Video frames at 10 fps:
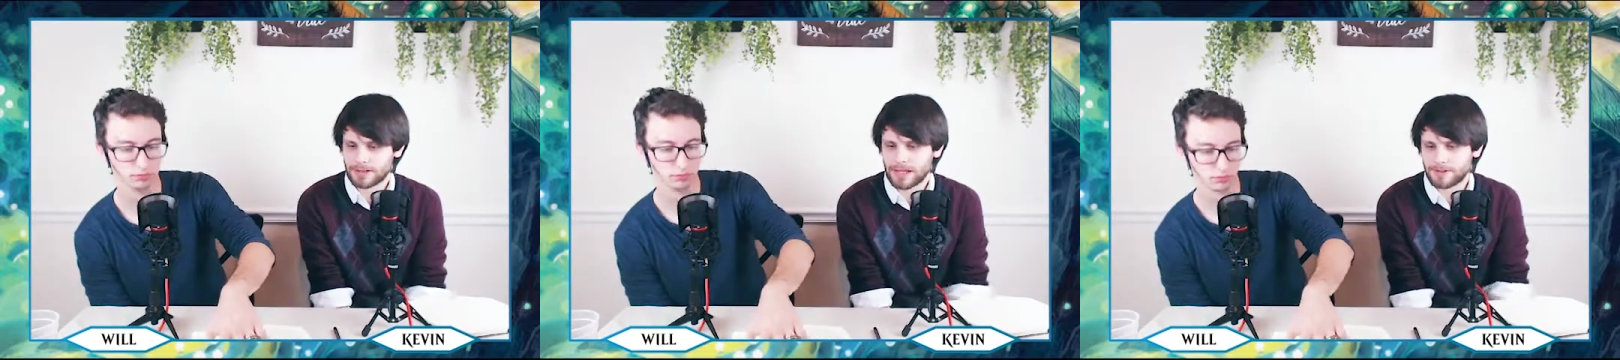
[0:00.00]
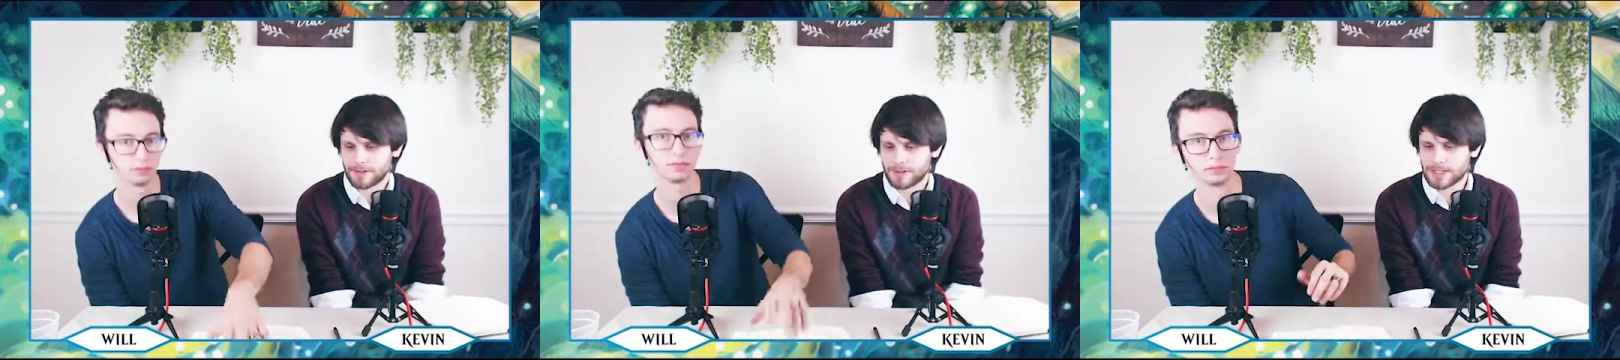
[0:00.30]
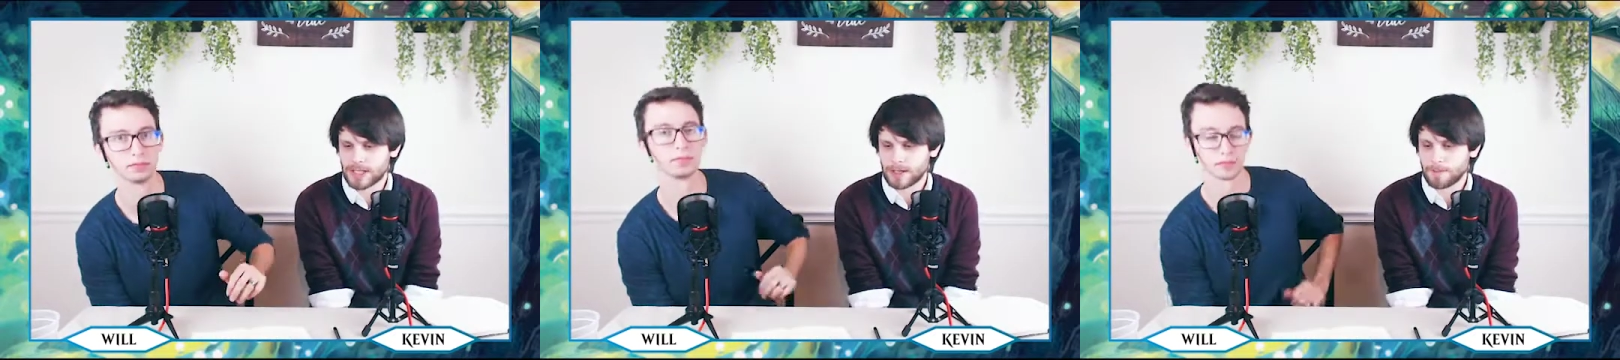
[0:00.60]
Speaker 1: in that 1st
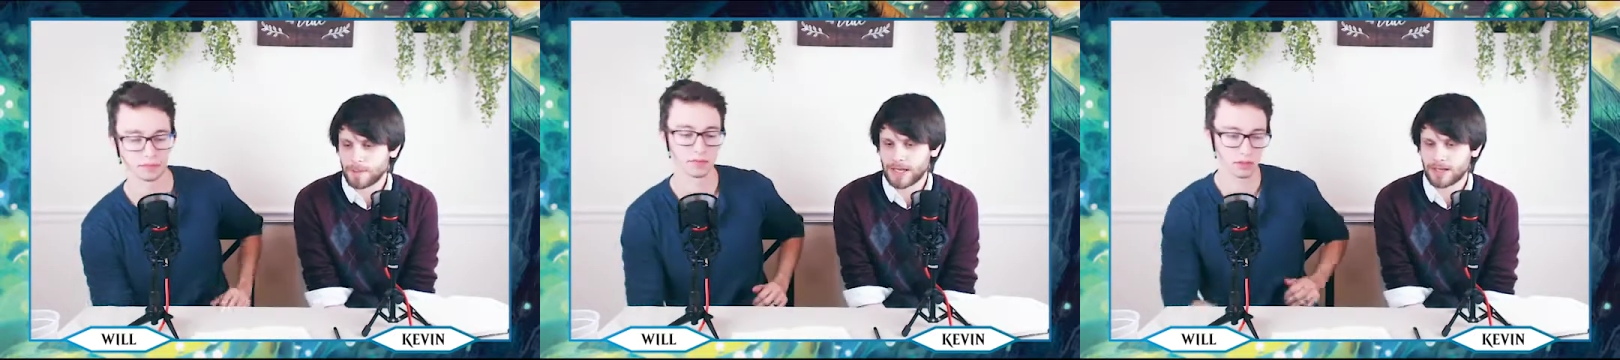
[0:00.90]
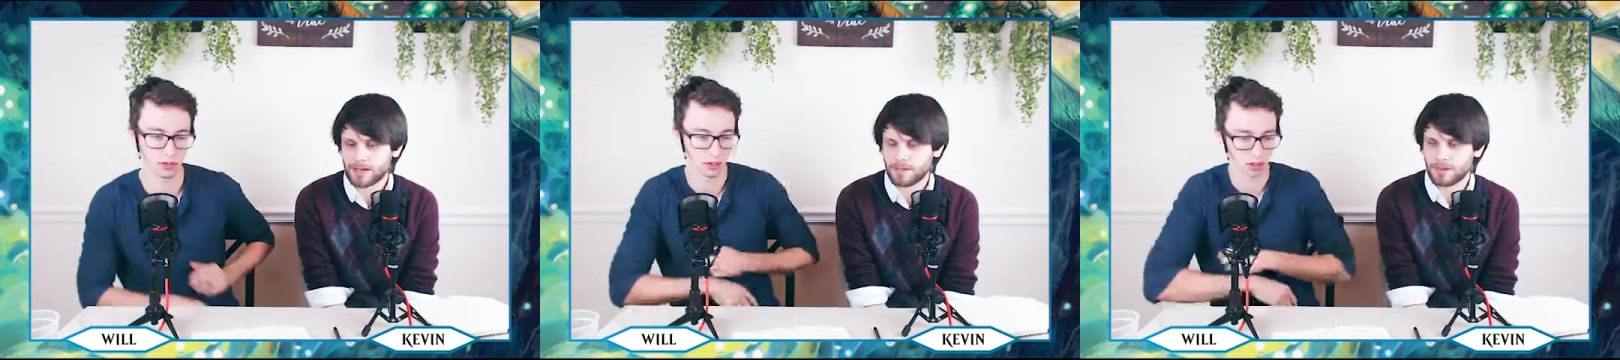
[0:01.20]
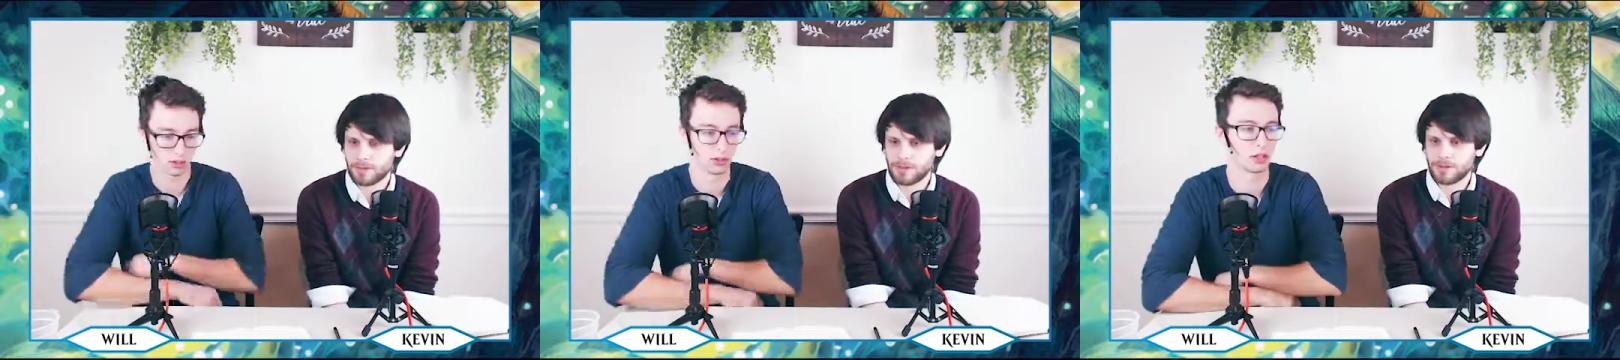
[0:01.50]
mm-hmm. game and come
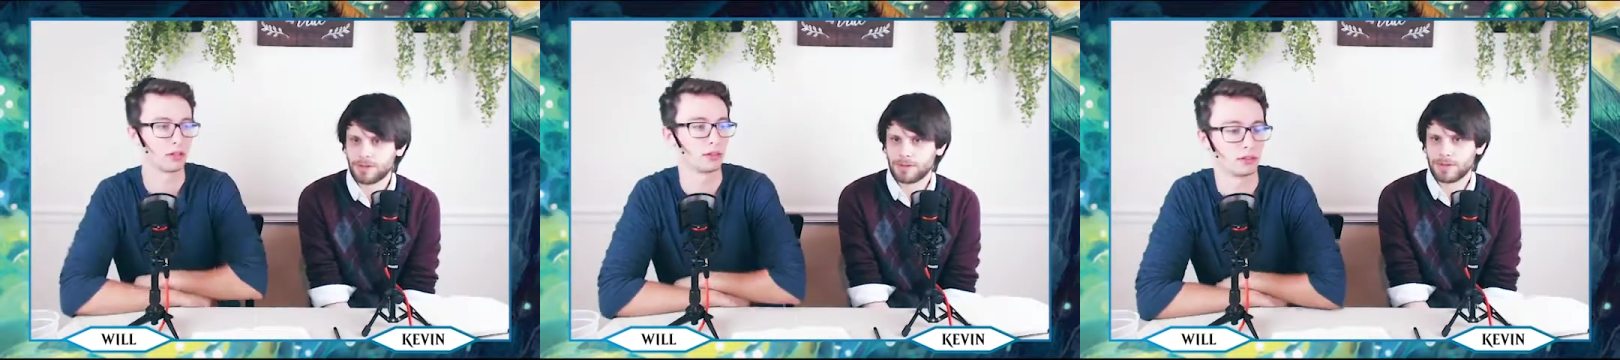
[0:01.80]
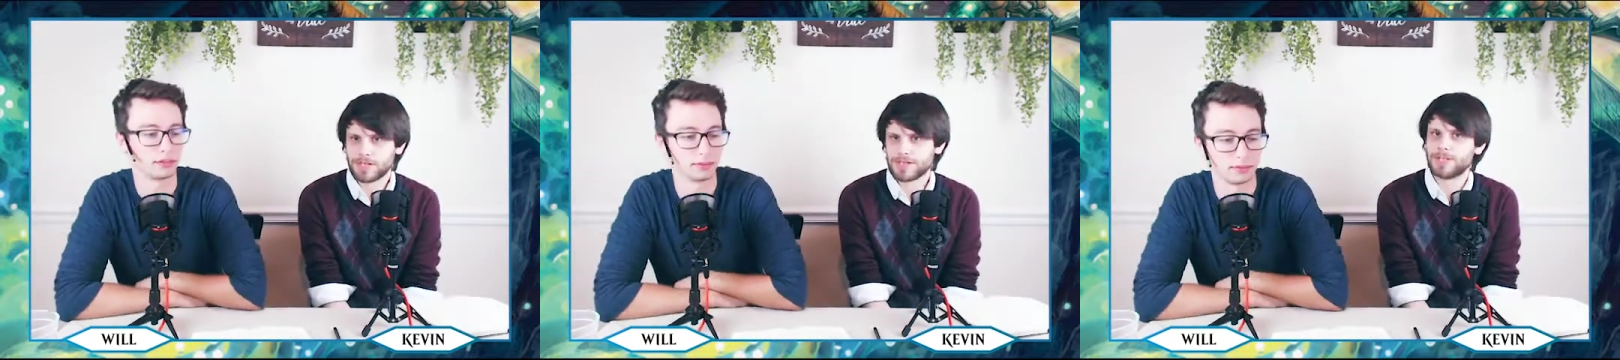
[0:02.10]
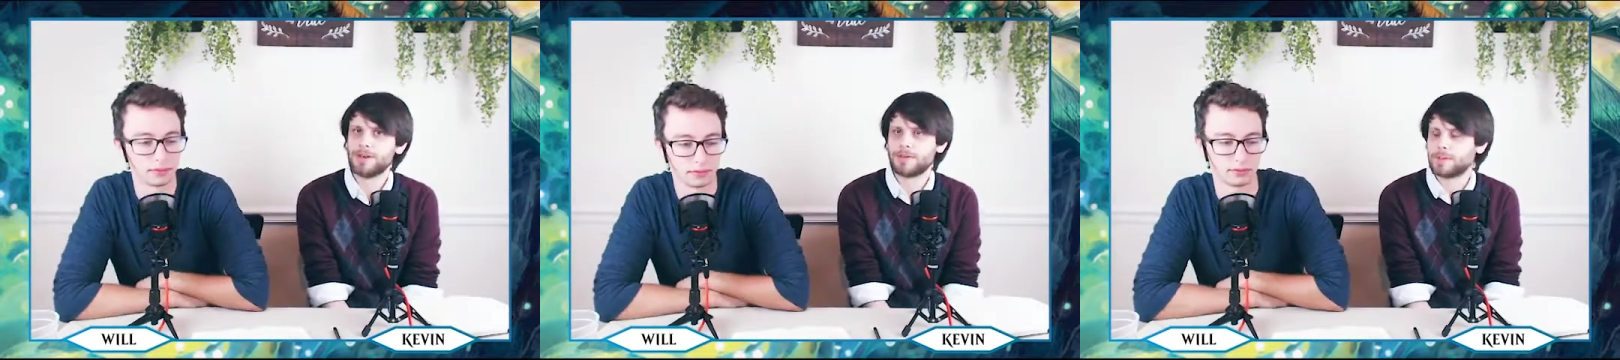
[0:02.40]
home with the win by
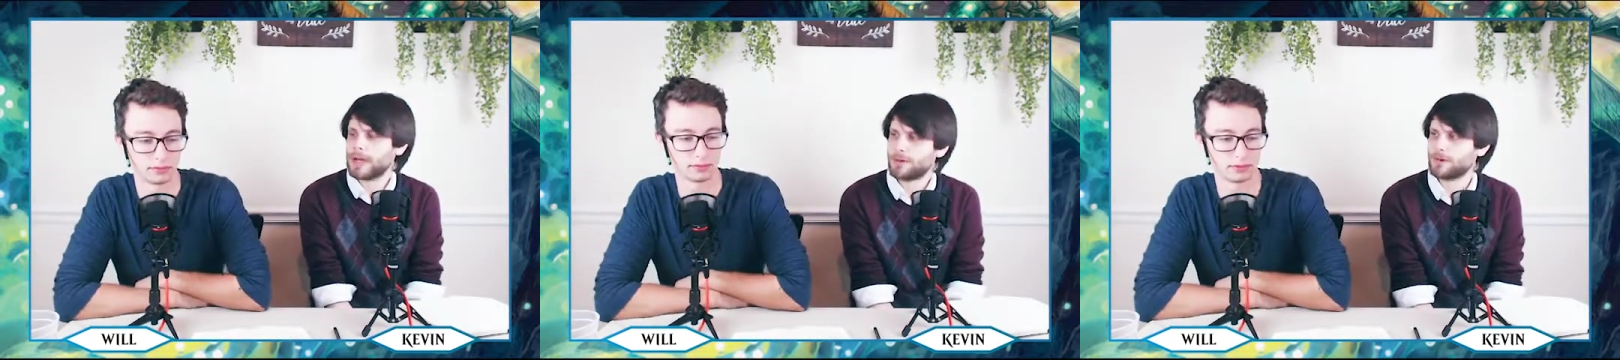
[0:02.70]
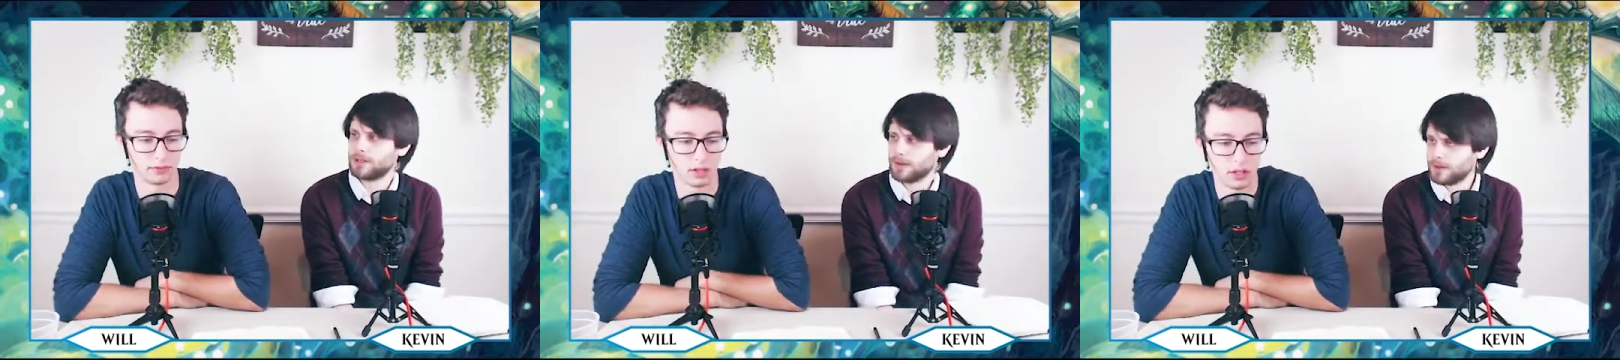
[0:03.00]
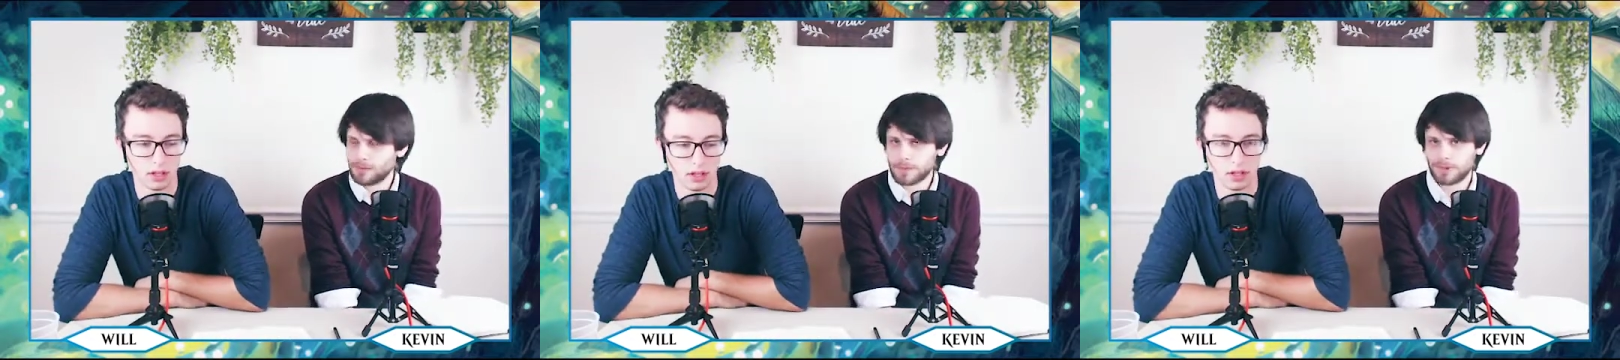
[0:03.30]
just overpowering
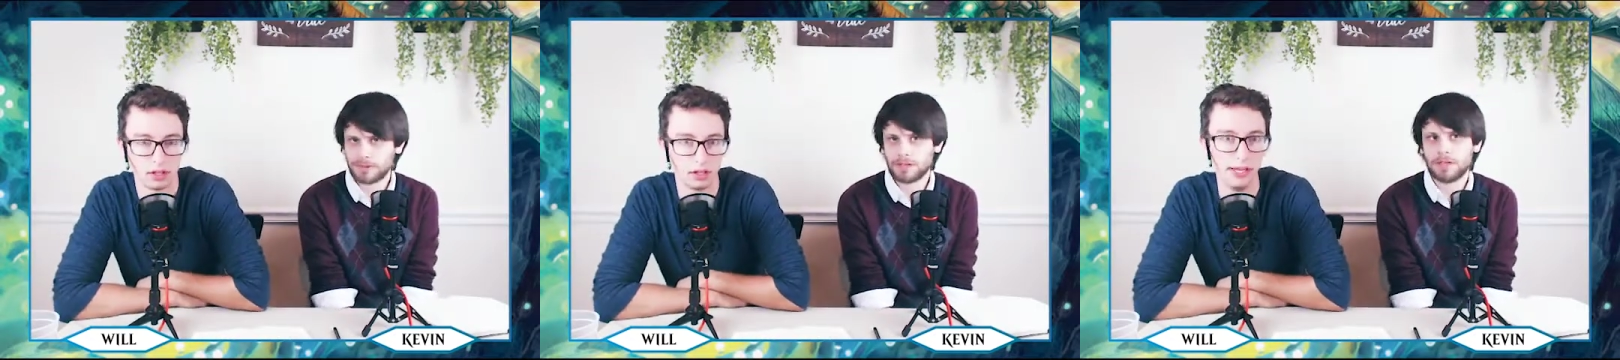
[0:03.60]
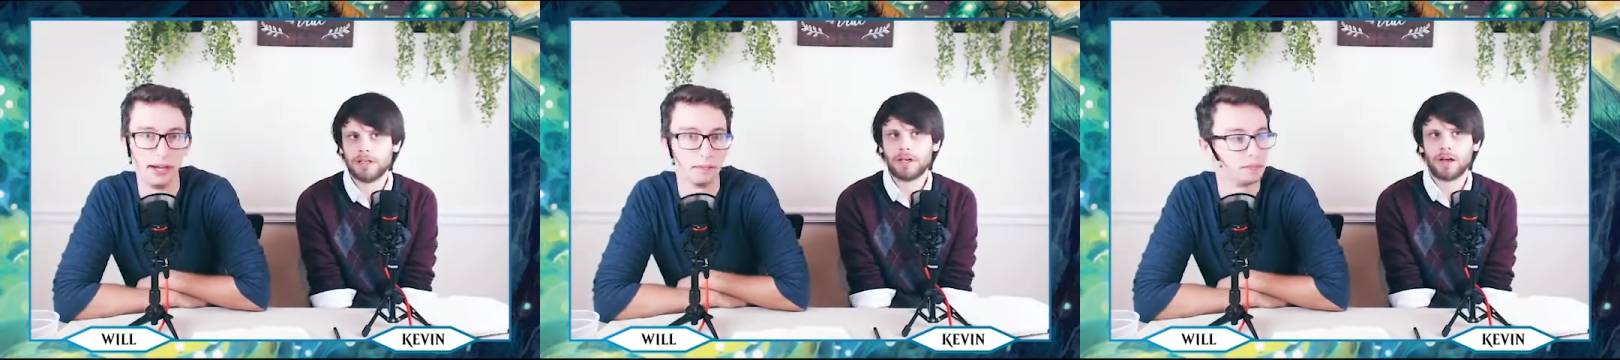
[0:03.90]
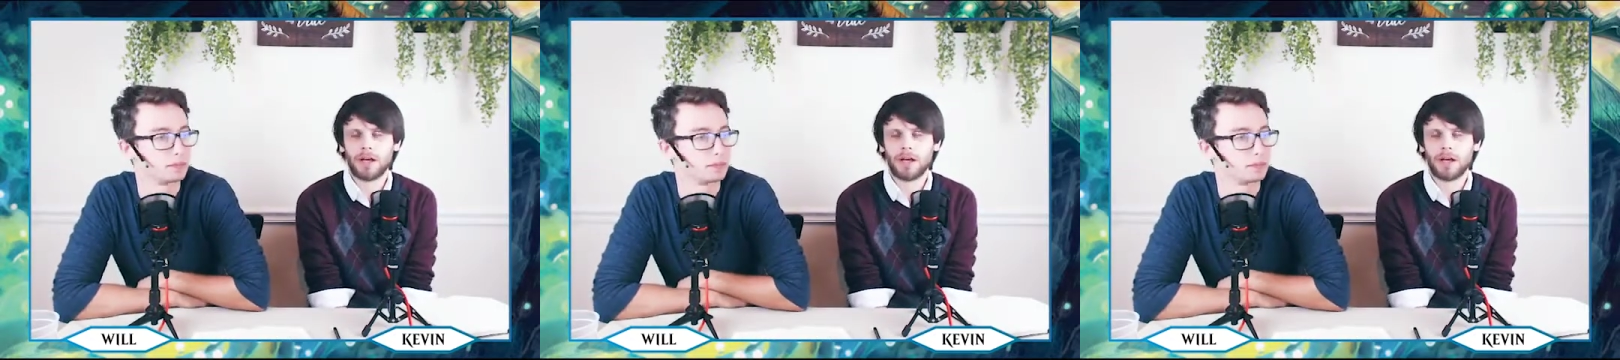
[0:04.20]
on the board. Yeah.